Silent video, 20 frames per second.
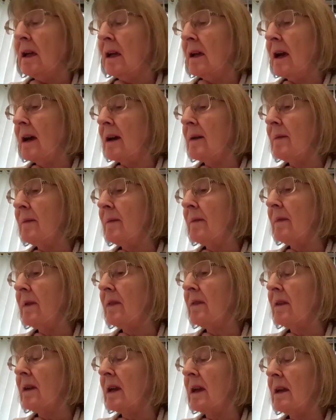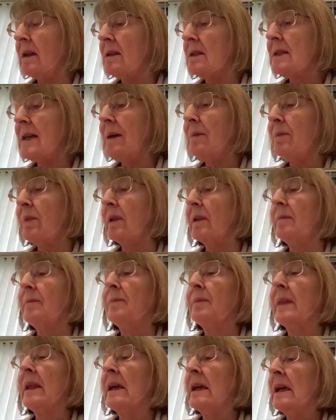the temple.
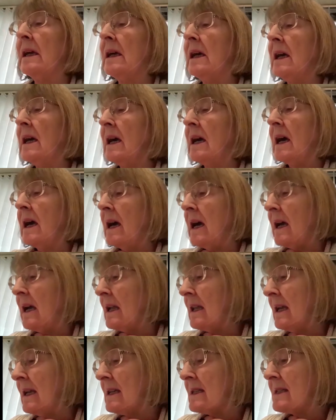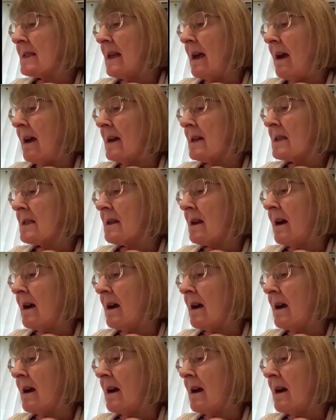And he said,